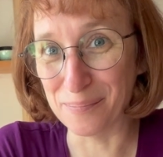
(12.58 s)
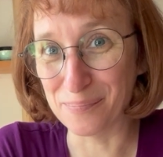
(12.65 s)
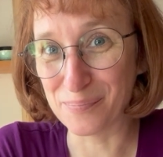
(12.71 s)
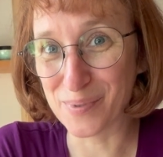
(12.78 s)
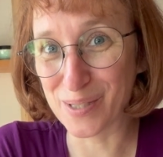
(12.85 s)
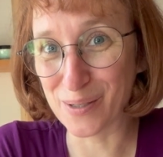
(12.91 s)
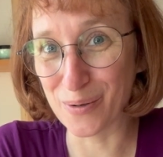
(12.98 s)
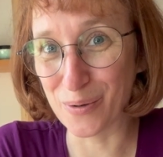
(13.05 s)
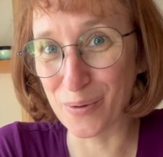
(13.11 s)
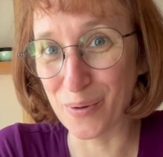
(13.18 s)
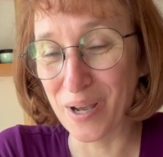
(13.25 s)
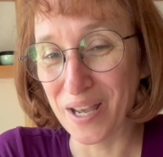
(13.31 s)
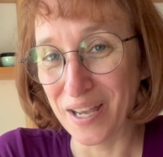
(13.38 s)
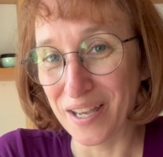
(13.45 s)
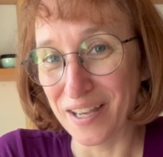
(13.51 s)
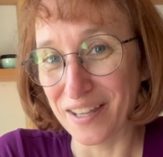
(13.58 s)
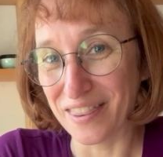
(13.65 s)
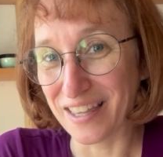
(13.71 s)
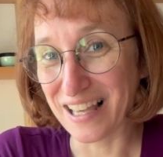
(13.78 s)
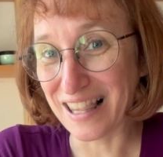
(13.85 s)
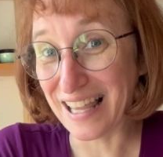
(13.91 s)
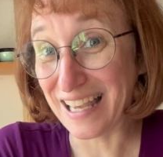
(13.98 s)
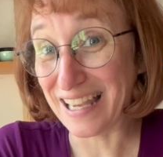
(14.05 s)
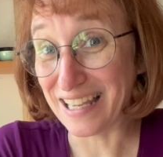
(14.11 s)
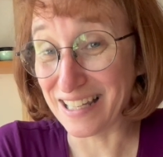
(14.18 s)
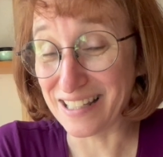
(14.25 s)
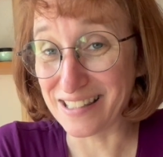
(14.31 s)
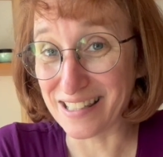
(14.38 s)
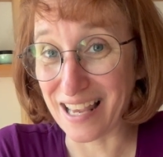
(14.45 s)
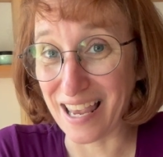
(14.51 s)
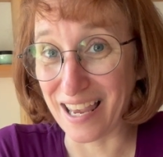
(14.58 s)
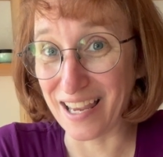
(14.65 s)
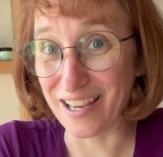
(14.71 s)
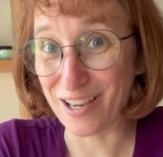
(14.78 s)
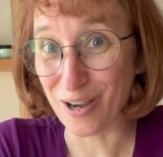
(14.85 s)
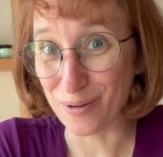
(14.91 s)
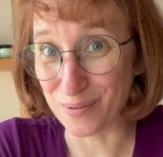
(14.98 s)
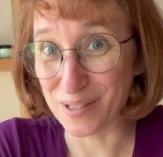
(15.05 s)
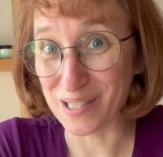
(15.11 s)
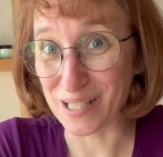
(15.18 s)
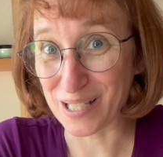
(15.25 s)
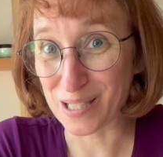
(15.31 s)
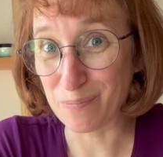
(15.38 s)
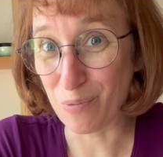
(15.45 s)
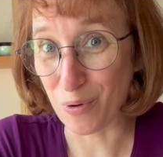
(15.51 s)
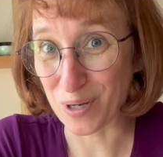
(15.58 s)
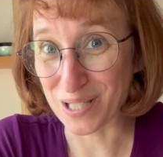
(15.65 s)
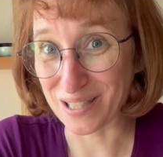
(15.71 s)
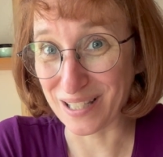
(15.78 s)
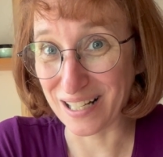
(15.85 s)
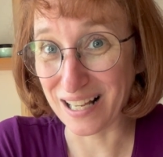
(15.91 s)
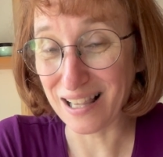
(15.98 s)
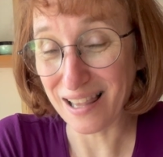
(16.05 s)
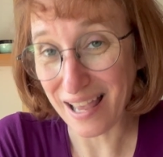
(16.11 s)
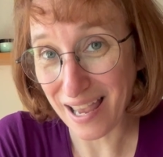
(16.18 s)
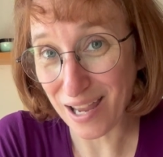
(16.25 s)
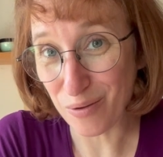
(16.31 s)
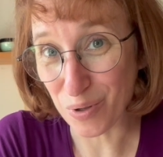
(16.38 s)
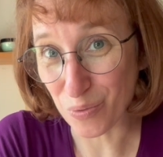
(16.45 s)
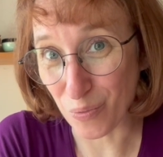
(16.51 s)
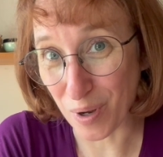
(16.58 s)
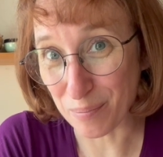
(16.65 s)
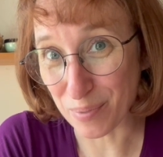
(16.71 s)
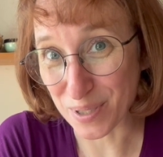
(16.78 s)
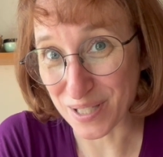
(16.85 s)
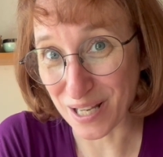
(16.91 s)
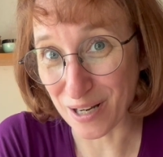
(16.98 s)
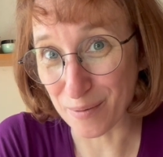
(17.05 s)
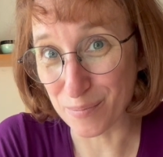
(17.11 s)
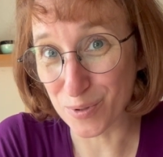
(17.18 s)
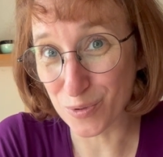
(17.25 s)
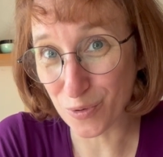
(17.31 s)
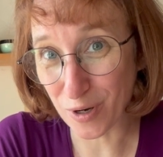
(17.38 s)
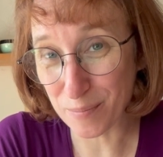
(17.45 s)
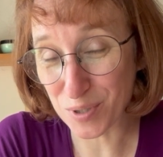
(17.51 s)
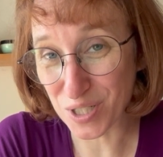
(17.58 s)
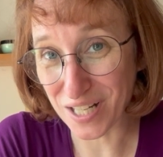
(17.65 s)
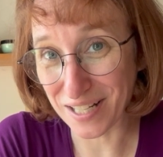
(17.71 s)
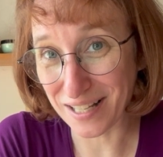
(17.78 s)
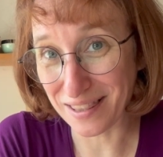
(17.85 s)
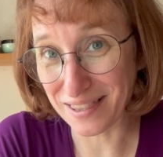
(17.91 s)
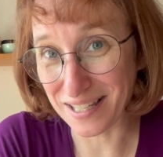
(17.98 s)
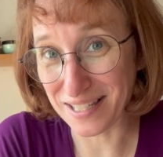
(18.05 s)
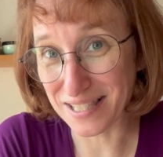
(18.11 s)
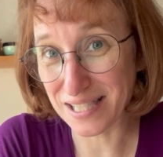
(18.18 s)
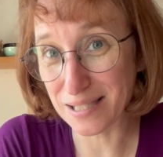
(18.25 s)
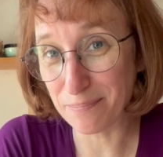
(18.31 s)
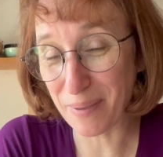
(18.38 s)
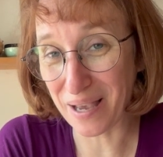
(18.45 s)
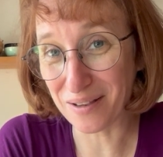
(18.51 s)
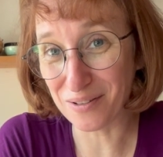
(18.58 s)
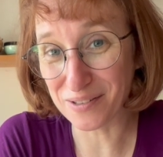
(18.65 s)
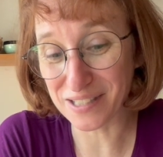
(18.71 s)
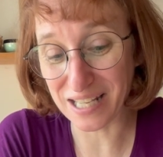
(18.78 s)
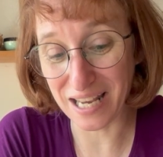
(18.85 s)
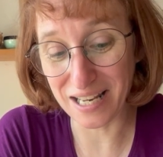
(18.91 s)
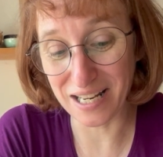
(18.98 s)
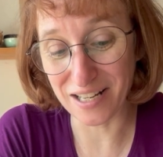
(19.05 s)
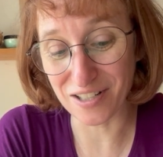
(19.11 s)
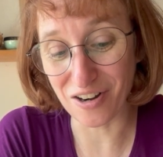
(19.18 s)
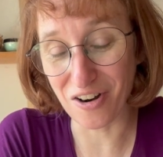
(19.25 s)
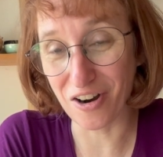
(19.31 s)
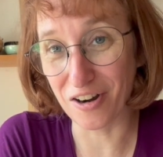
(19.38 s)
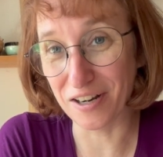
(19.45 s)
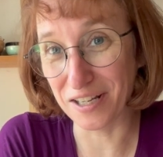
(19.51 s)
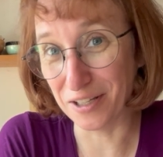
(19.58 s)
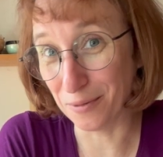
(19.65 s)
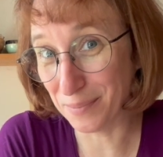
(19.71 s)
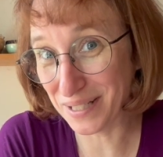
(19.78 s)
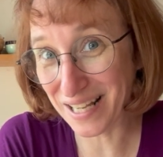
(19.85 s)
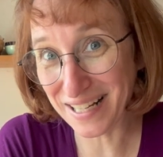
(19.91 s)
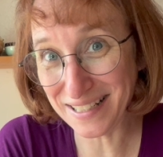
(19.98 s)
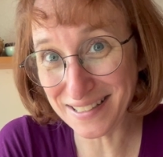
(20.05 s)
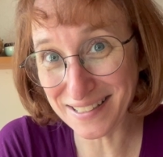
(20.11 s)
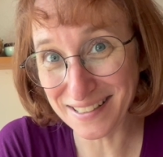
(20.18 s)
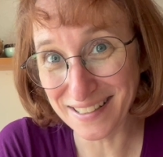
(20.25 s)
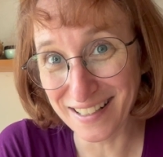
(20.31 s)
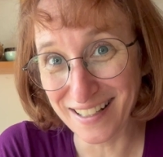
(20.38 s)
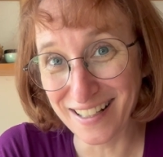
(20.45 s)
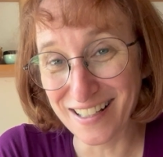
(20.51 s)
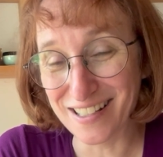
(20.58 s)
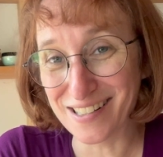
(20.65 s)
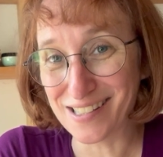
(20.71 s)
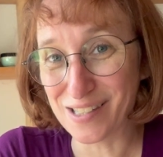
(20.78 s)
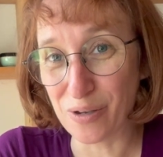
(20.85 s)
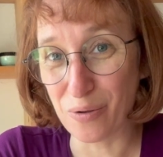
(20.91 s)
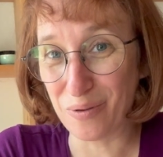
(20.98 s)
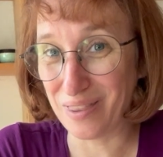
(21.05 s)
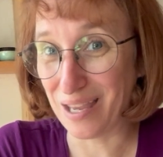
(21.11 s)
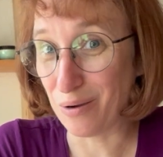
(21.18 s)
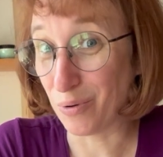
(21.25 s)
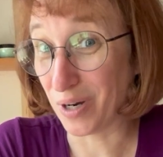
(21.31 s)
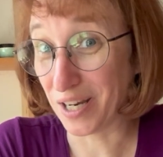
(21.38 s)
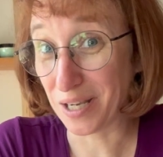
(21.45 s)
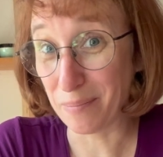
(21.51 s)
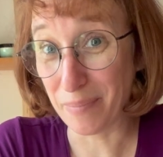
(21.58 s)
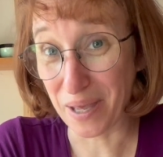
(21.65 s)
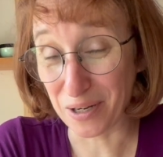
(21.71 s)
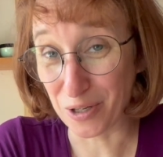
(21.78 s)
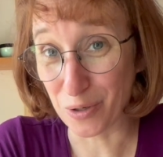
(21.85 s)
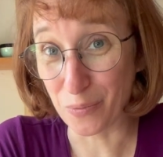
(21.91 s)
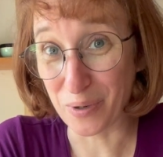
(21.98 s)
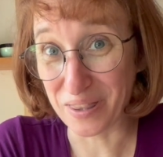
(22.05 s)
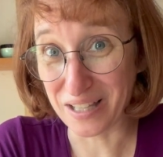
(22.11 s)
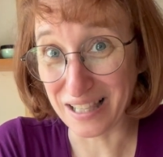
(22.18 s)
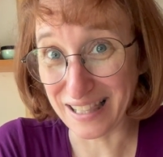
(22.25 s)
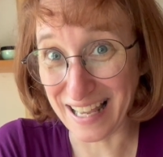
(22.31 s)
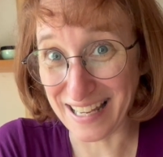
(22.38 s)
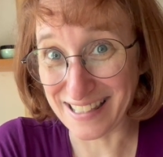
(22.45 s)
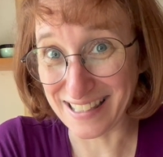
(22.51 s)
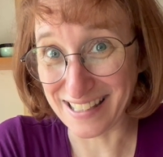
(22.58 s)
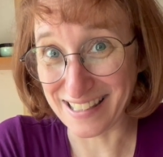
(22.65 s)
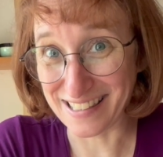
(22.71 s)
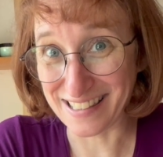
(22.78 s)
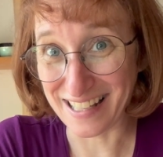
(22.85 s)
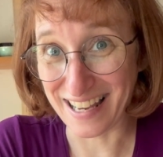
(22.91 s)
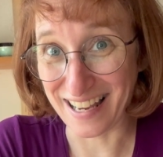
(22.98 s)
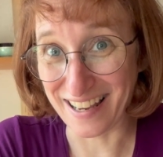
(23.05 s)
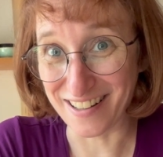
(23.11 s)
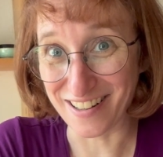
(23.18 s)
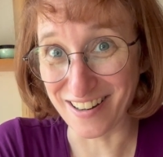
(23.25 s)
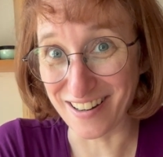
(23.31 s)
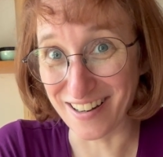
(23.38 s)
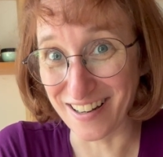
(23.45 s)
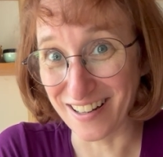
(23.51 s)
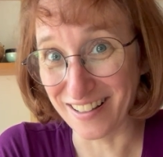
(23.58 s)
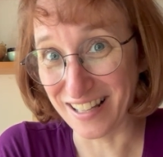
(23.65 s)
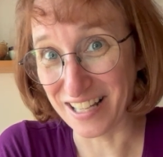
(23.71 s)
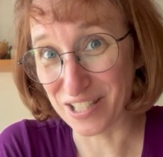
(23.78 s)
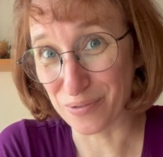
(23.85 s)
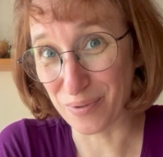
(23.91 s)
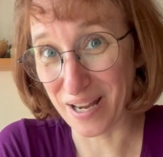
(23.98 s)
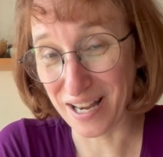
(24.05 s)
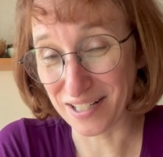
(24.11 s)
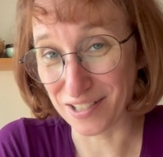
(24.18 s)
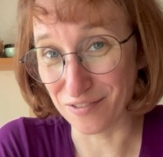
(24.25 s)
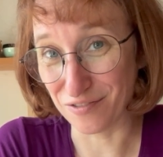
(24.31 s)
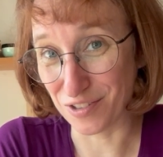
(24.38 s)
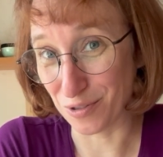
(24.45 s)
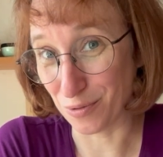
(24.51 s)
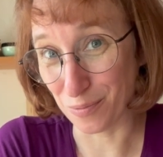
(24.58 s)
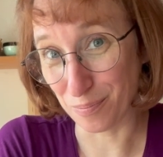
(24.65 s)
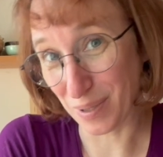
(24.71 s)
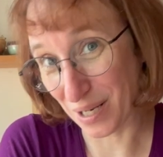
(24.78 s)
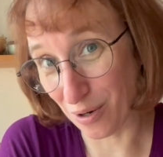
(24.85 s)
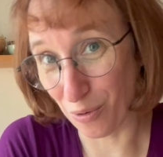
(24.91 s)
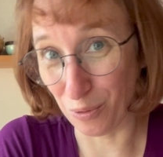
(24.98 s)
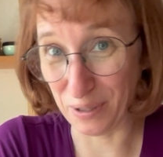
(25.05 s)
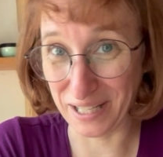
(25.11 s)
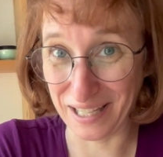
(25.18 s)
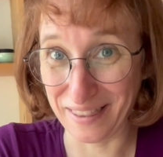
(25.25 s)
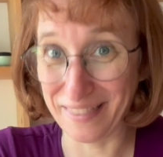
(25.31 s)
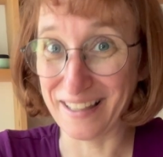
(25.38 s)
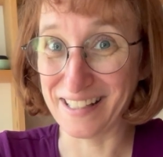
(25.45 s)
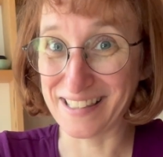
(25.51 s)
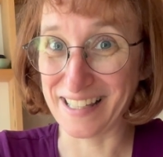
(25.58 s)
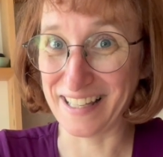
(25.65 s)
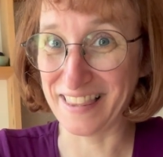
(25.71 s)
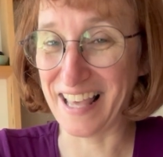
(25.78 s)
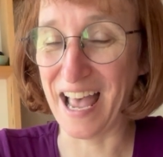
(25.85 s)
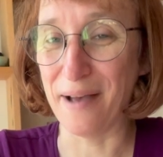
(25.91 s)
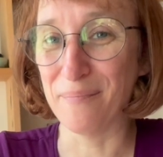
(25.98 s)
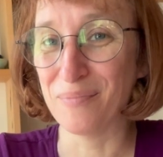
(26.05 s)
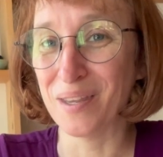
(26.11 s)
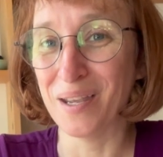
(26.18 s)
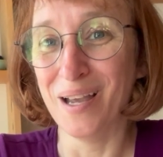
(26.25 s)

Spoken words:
So the clay is a Cone 6 porcelain clay with 1% absorption. The speckles in it are ilmenite, so they work better with glazes and are less reactive to pinholing and things like that.